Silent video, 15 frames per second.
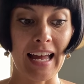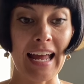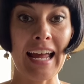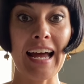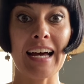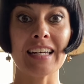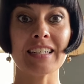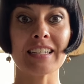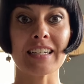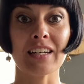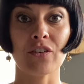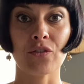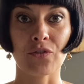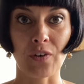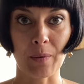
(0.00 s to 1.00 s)
And
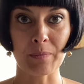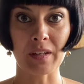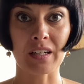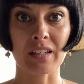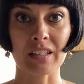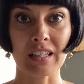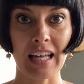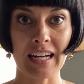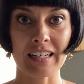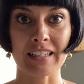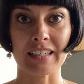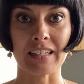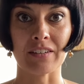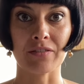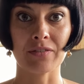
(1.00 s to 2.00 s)
from the
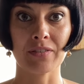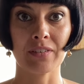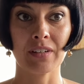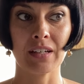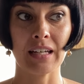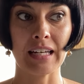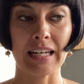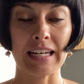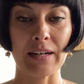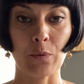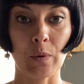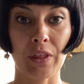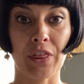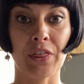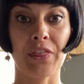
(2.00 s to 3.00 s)
collective,
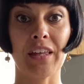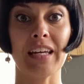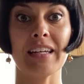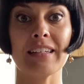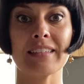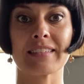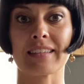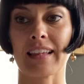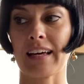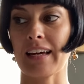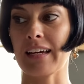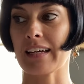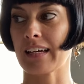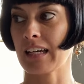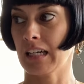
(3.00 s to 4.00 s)
with things
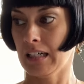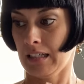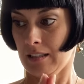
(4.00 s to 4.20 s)
like